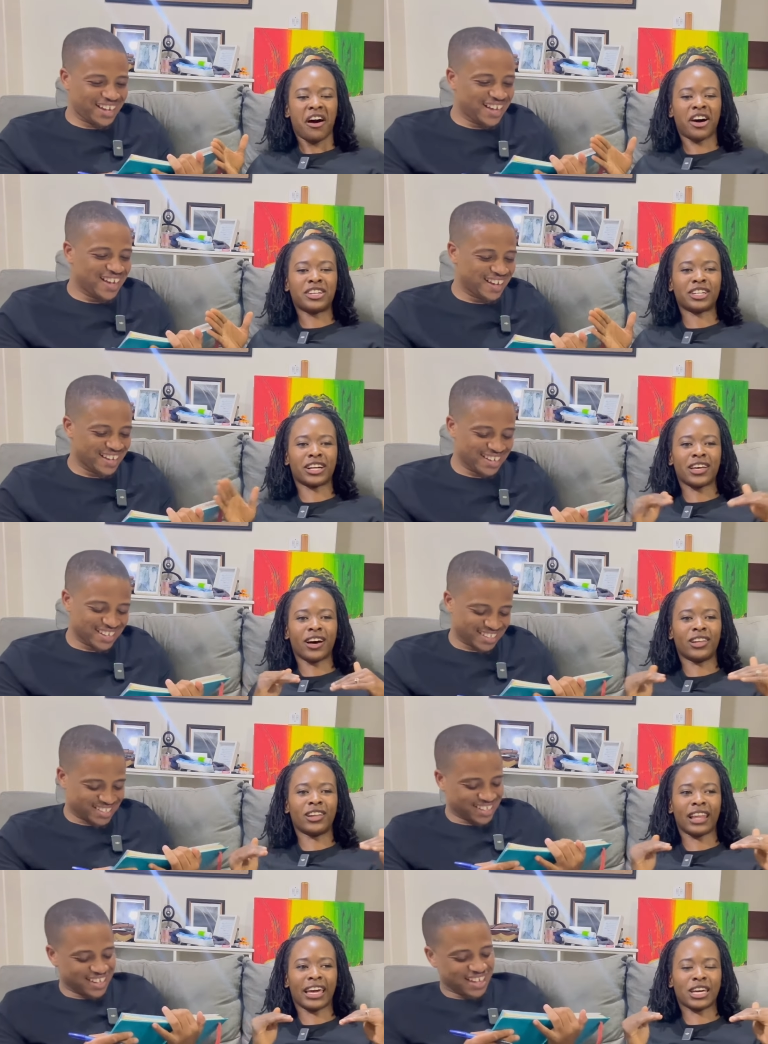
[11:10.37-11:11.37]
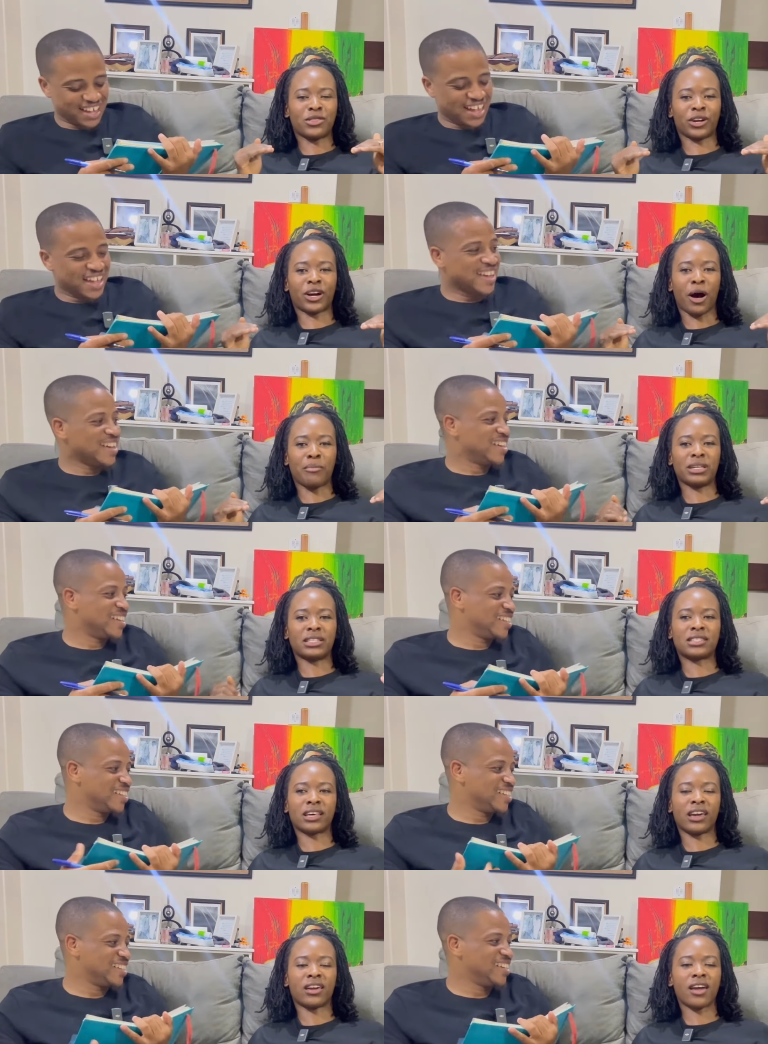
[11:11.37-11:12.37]
Speaker 1: under on, like in the comments
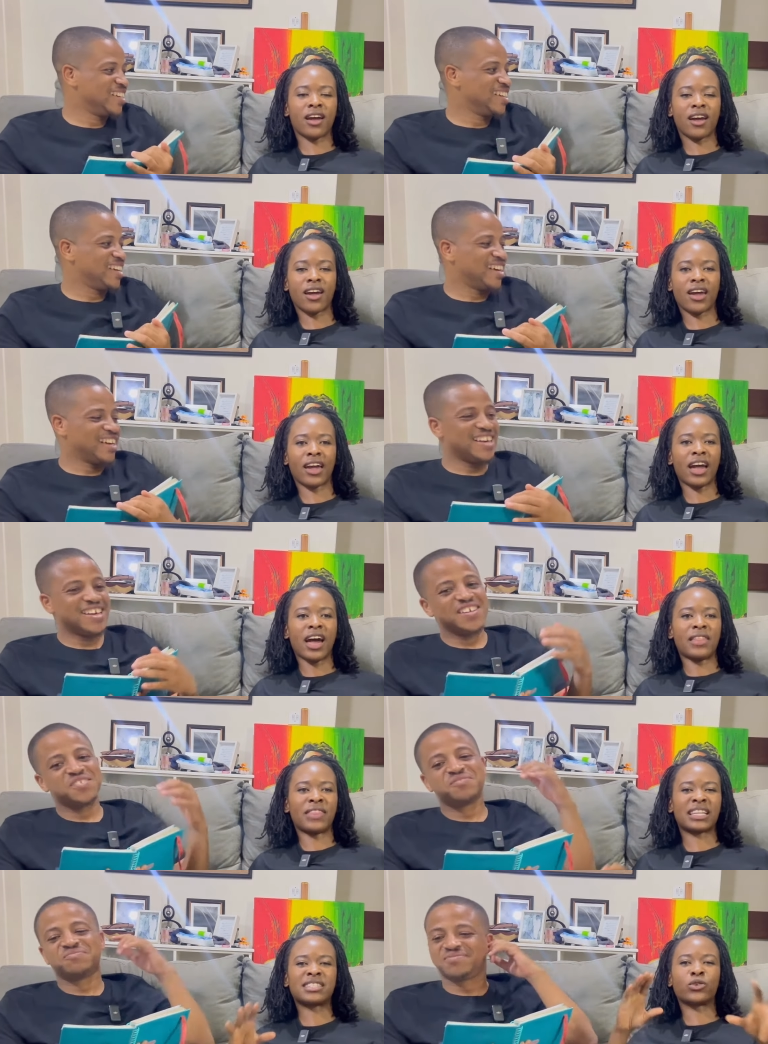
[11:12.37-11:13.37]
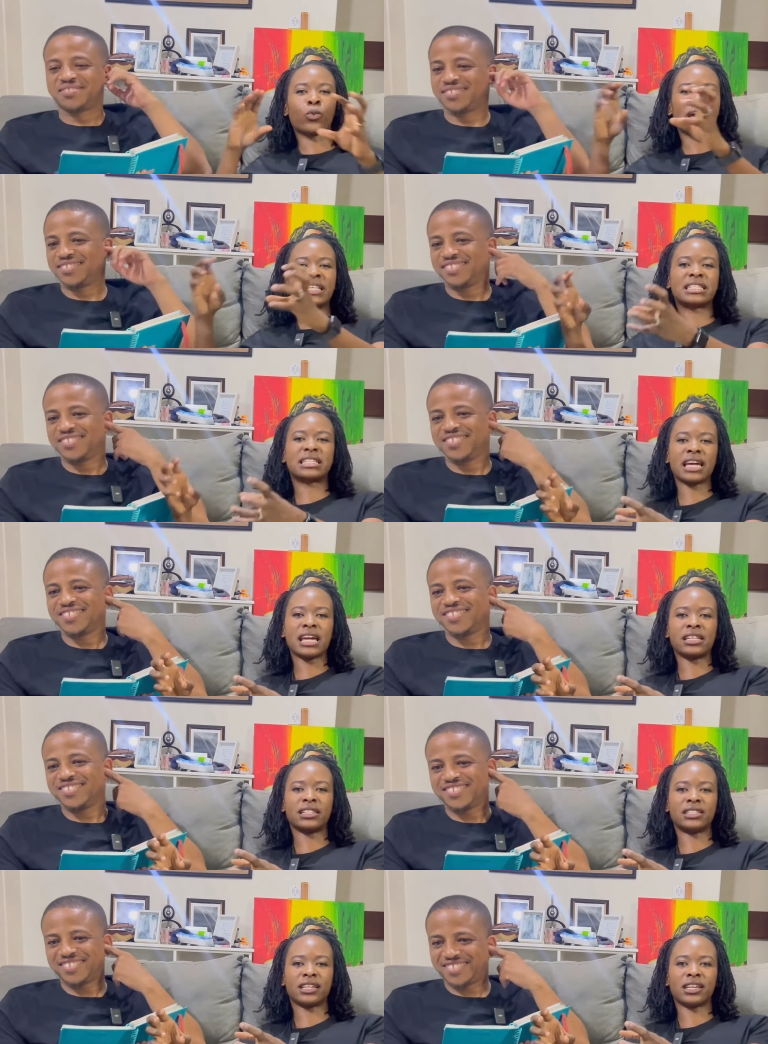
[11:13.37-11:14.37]
saying, "Hey, that's the West
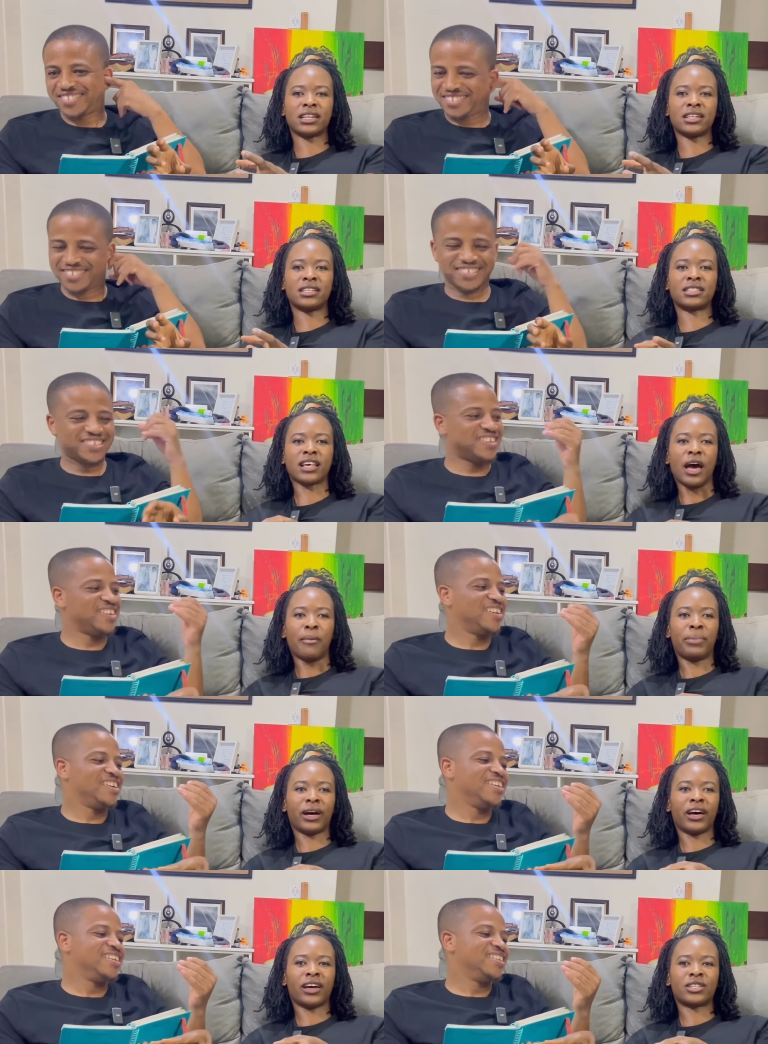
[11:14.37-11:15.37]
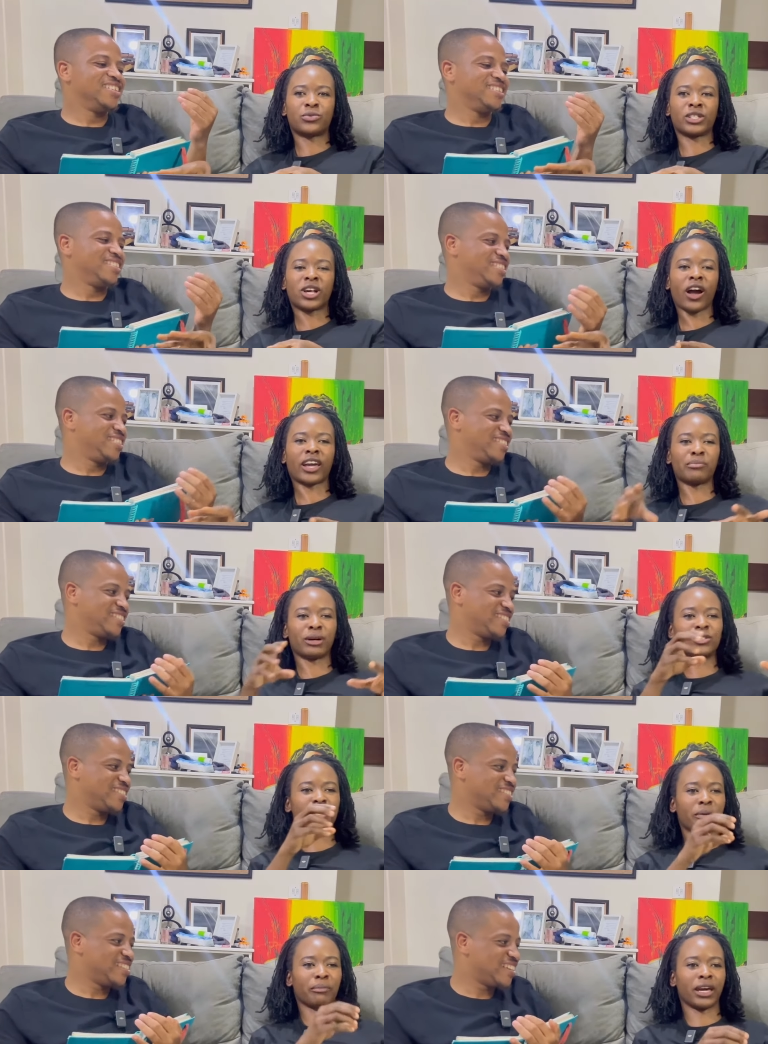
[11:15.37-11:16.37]
Indies, but we're talking about
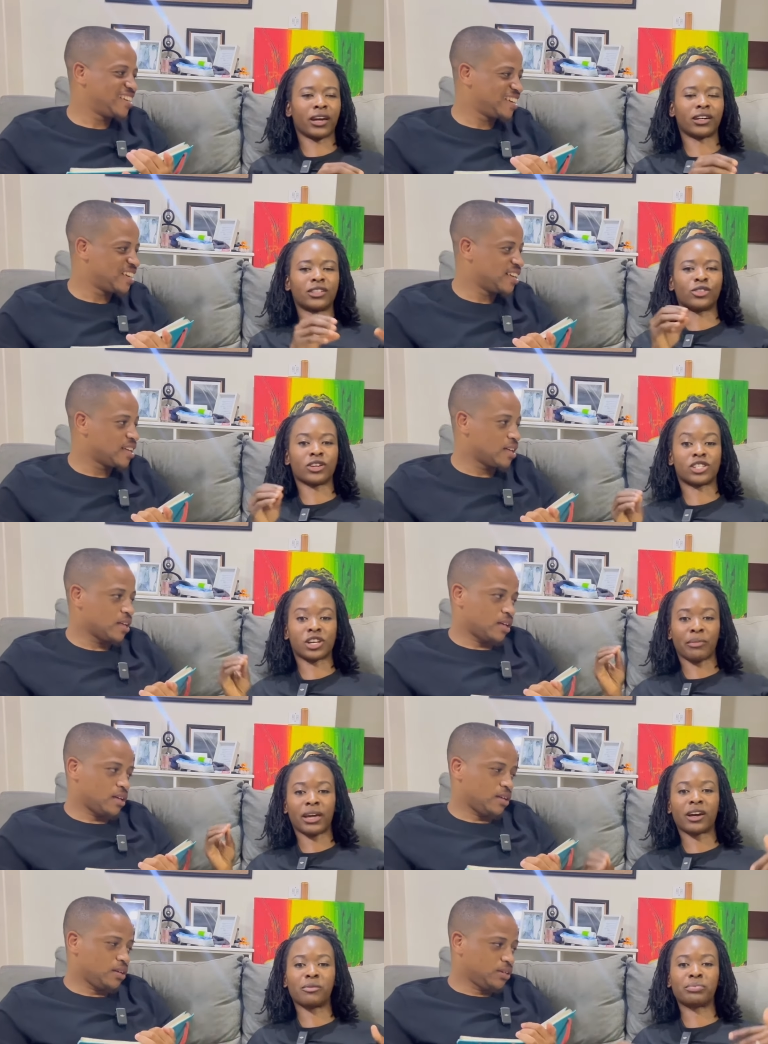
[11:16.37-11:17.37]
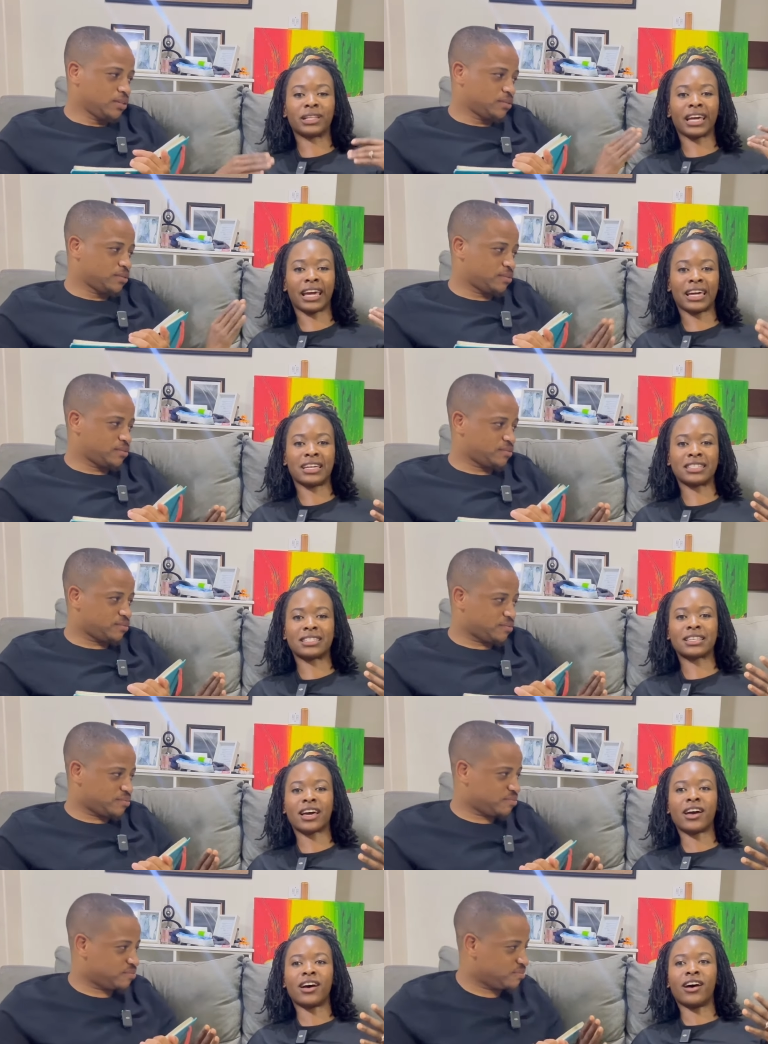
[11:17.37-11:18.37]
Jamaica. Look, Jamaica plays
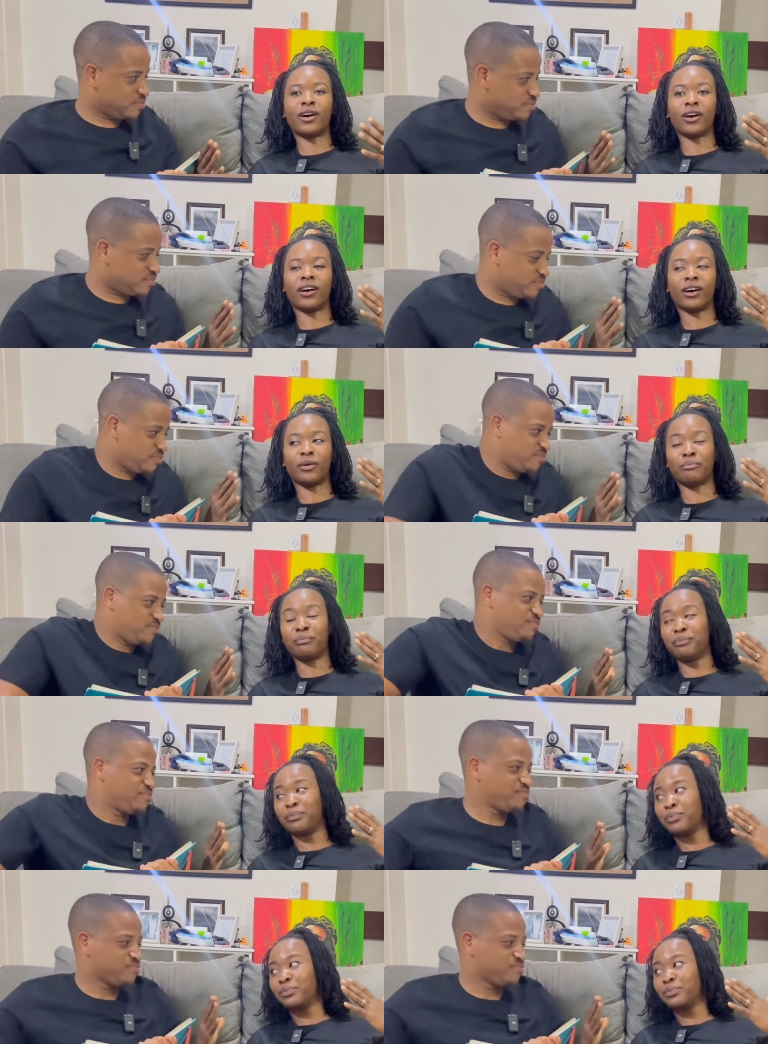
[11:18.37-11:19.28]
um,